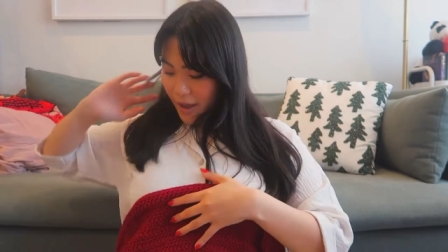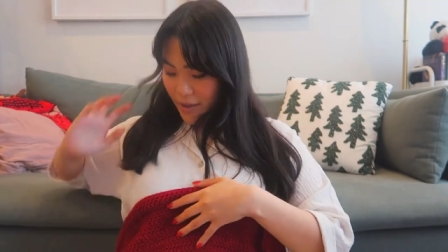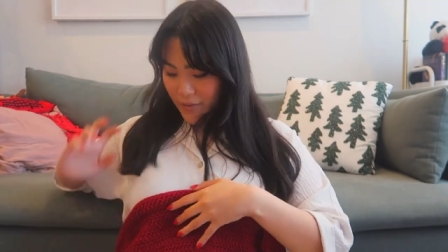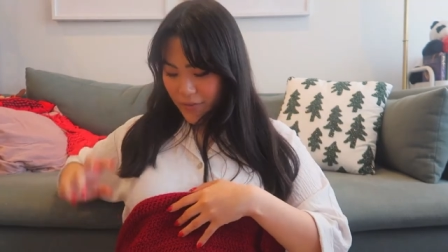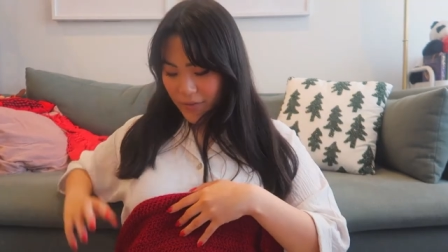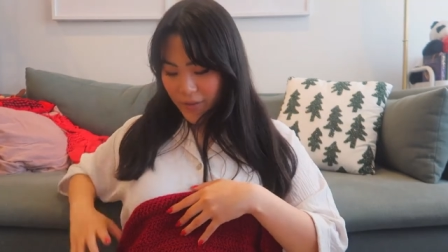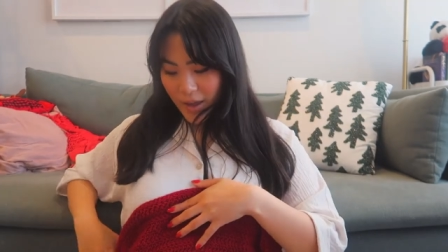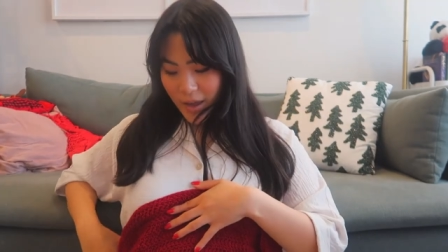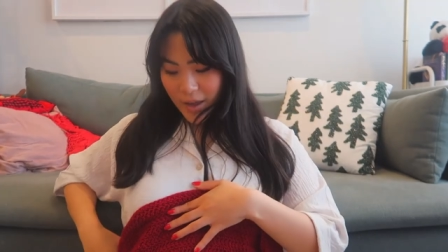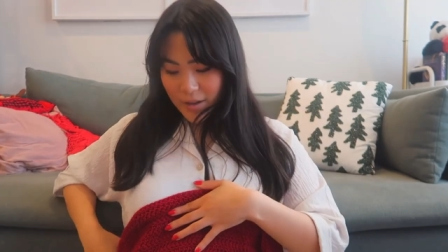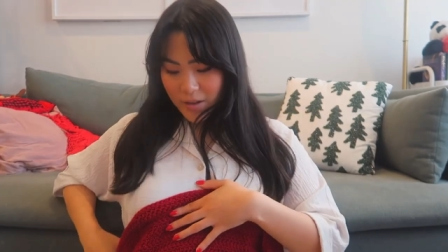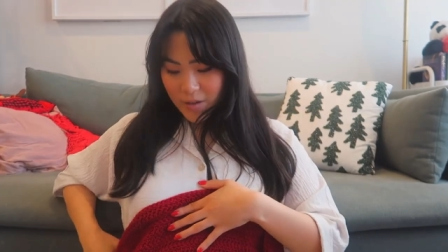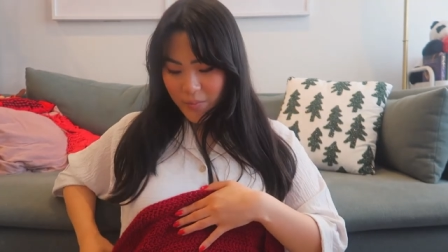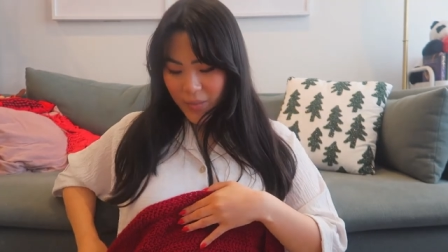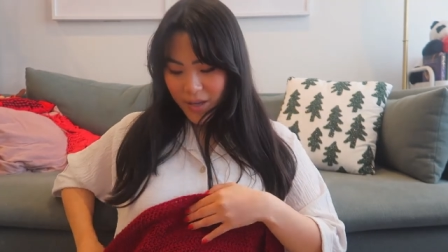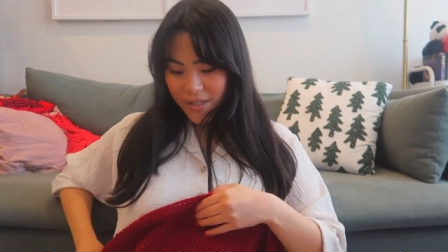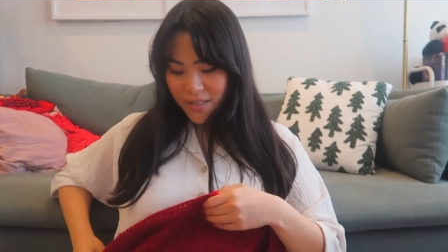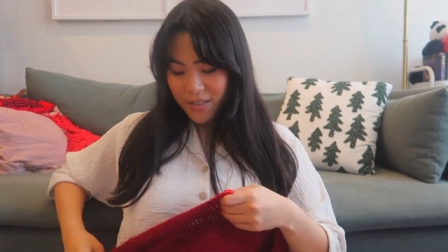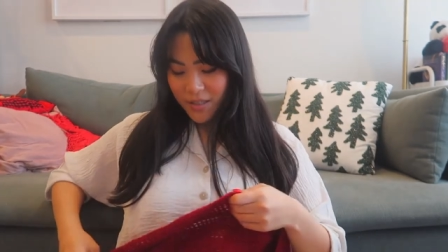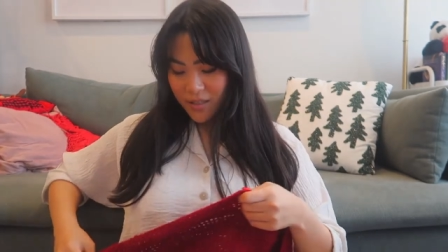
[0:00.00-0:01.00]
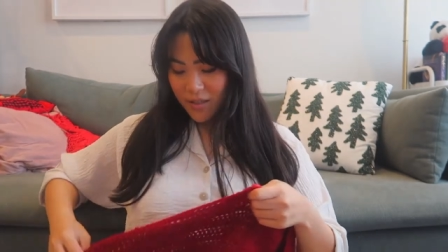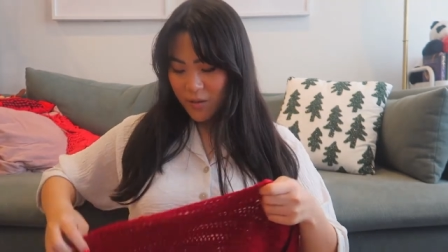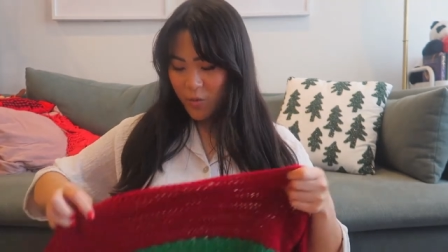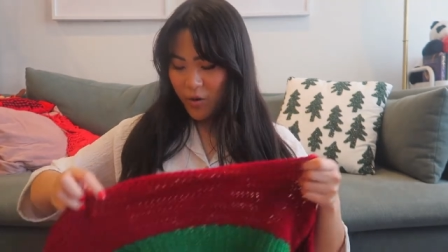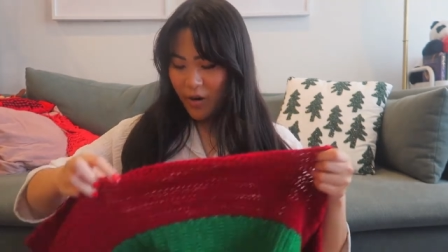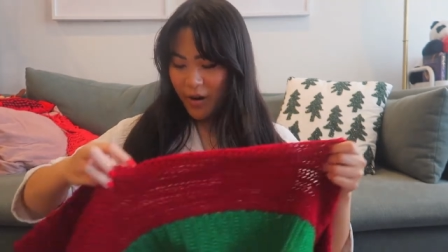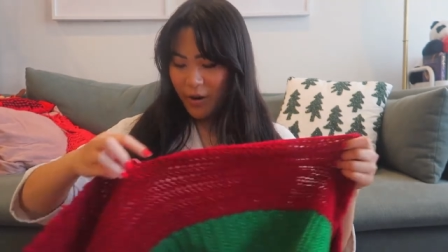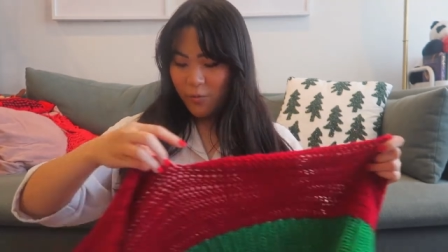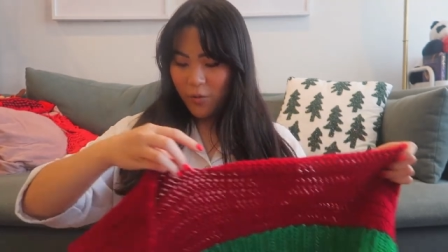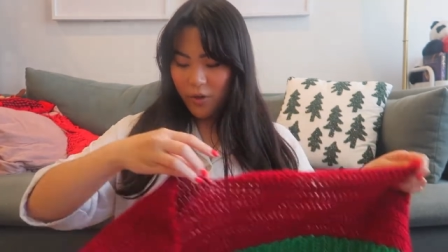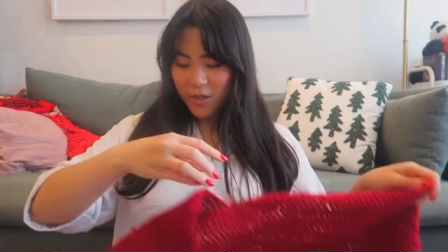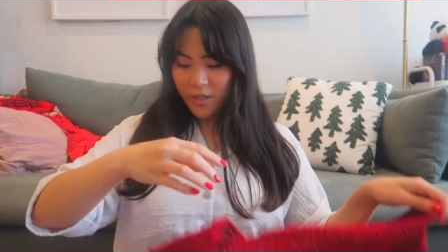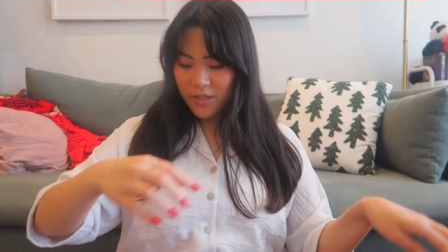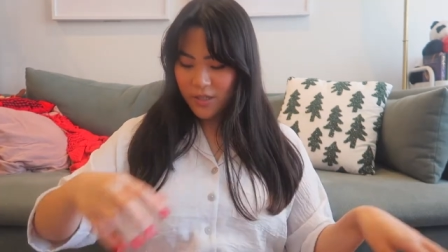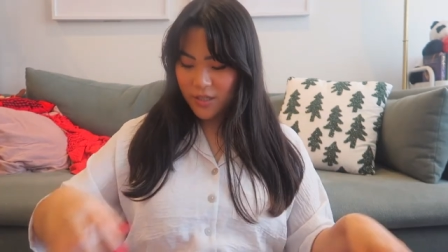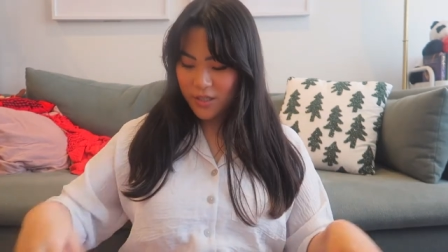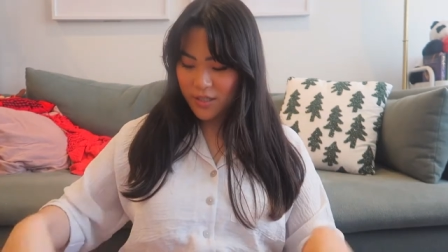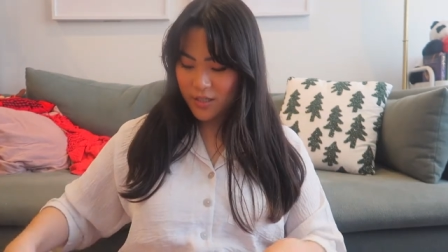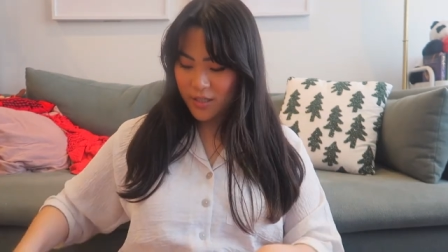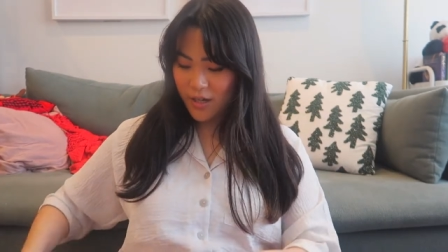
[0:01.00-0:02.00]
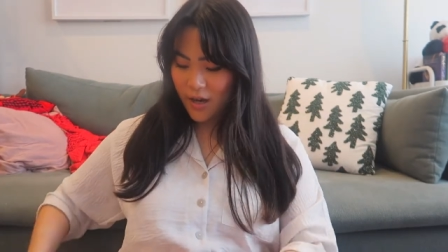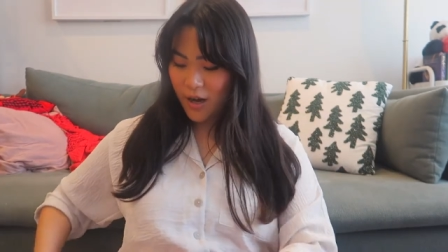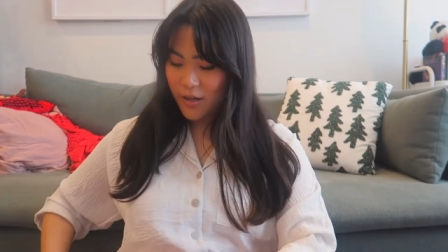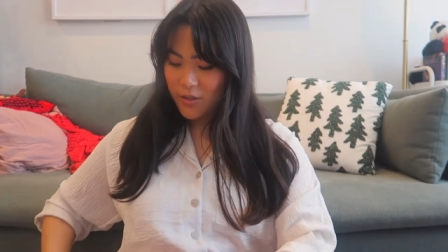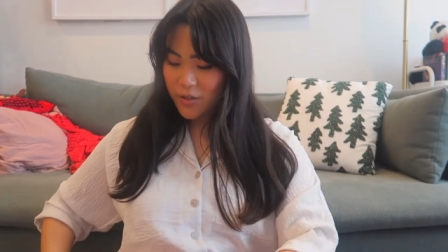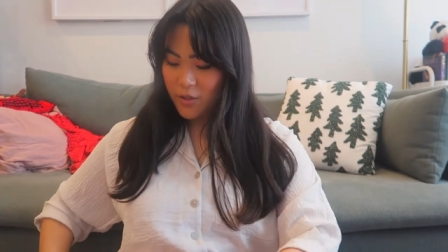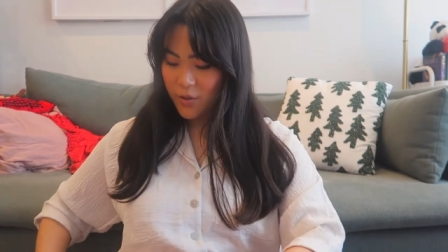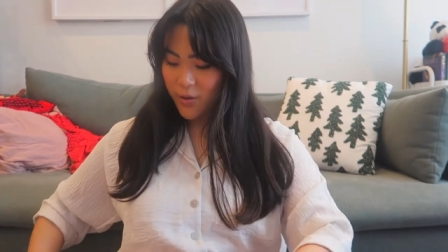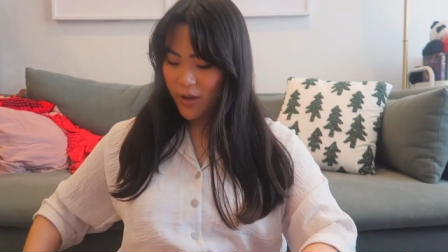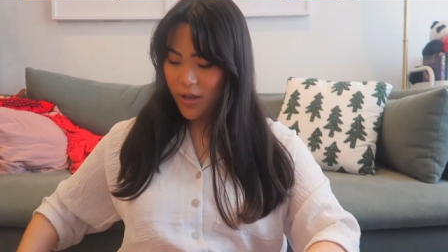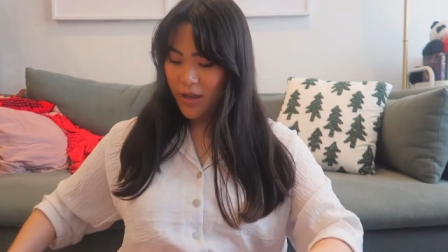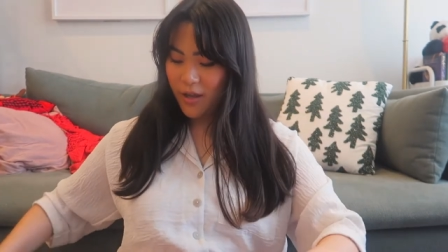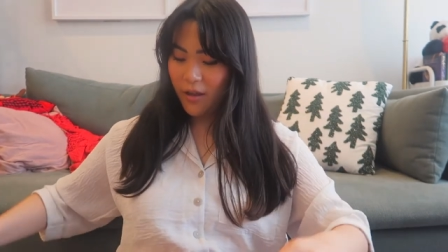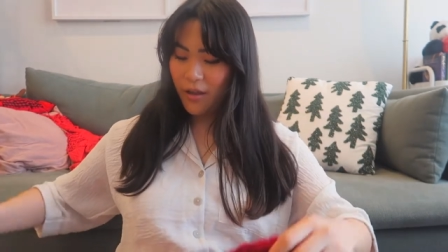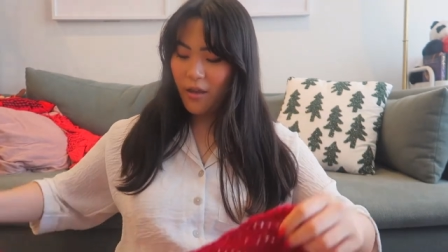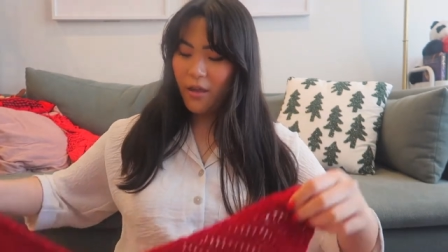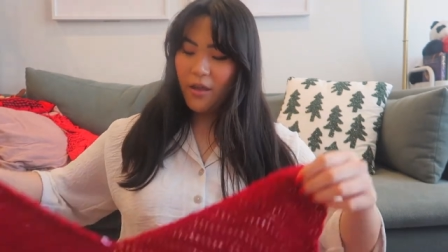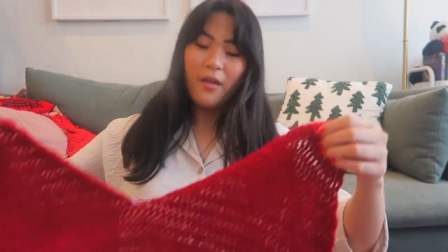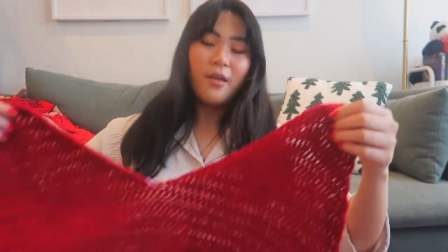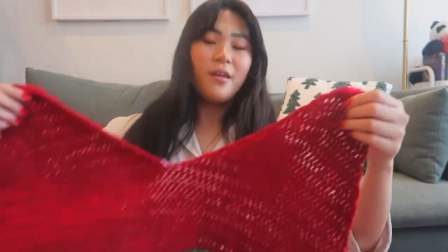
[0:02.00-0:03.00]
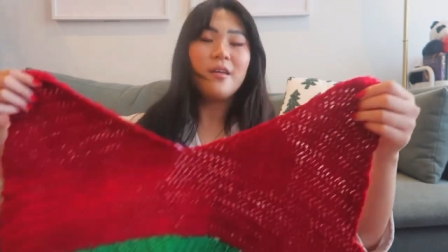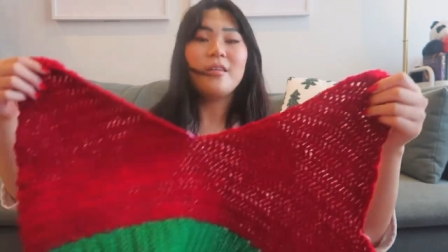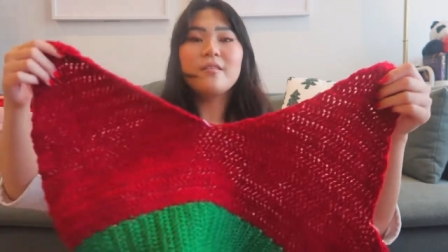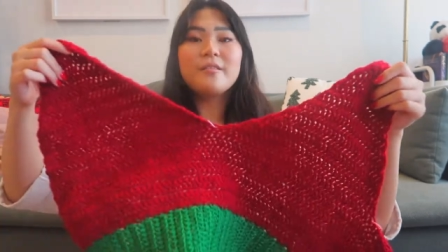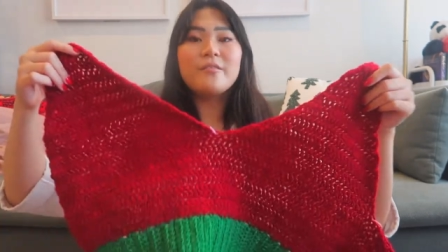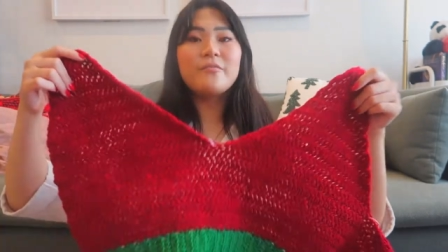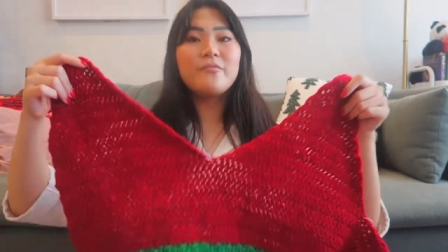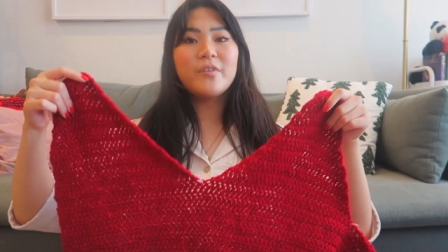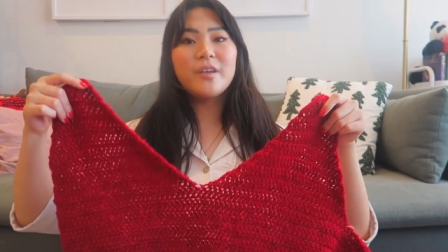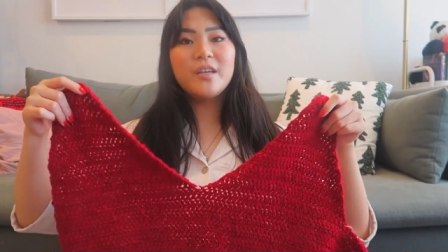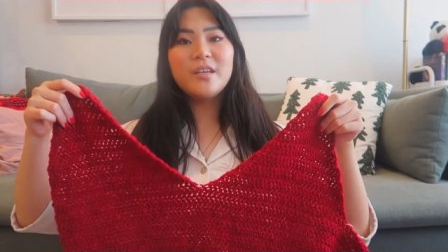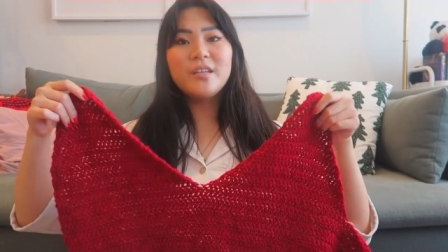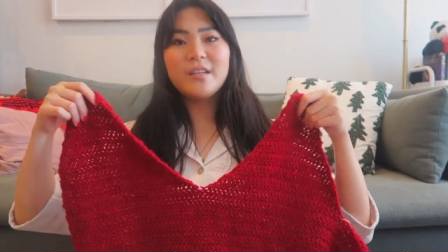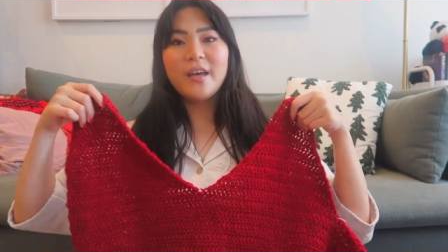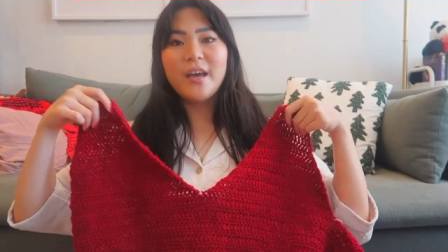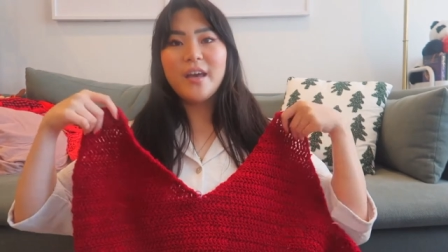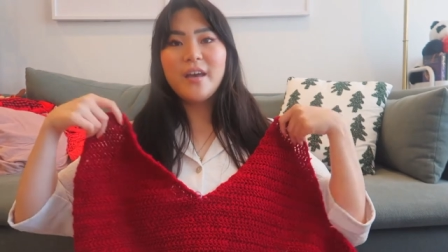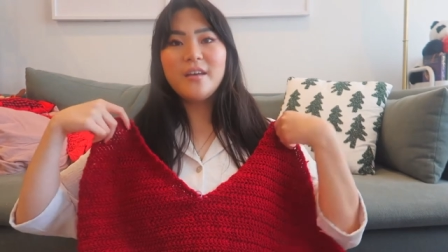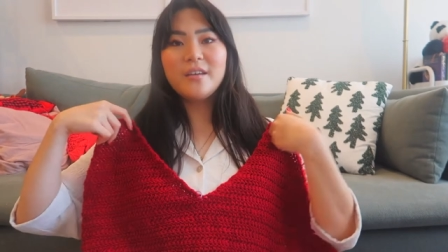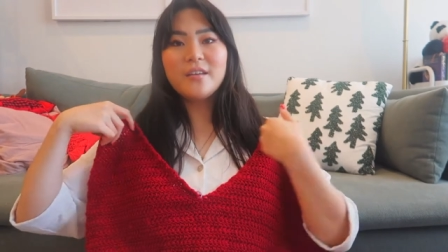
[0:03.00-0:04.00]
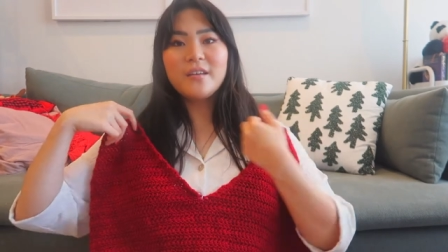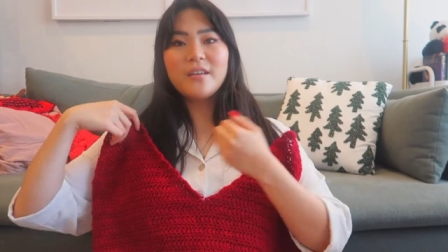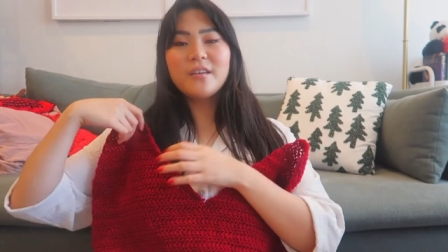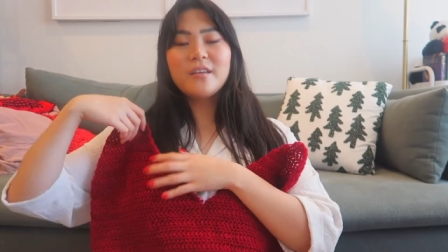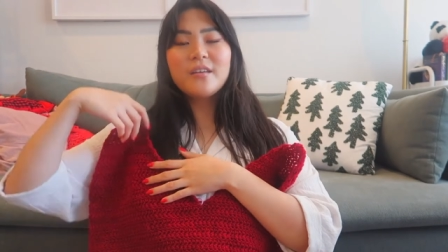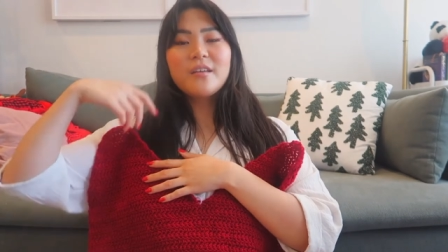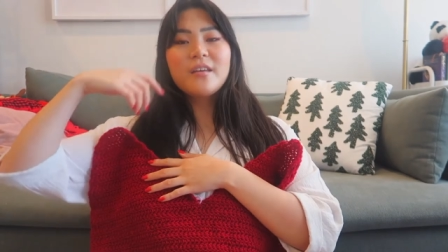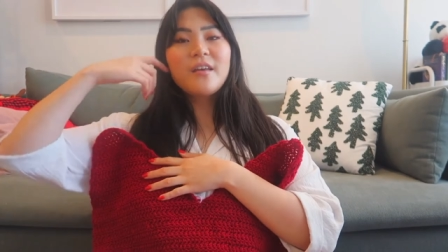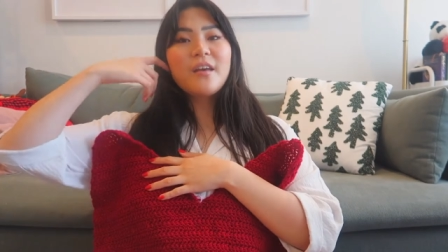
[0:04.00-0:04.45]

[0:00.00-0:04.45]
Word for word: And then basically where I wanted to start doing the V-neck,